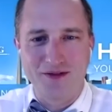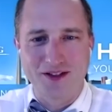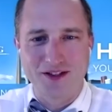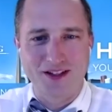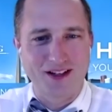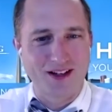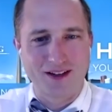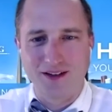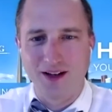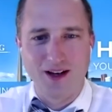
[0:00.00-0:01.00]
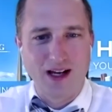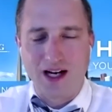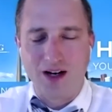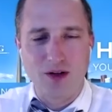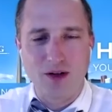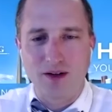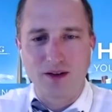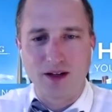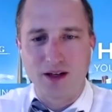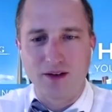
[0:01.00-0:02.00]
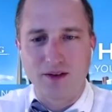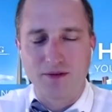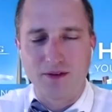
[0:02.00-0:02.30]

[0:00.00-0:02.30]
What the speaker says: It's I know that the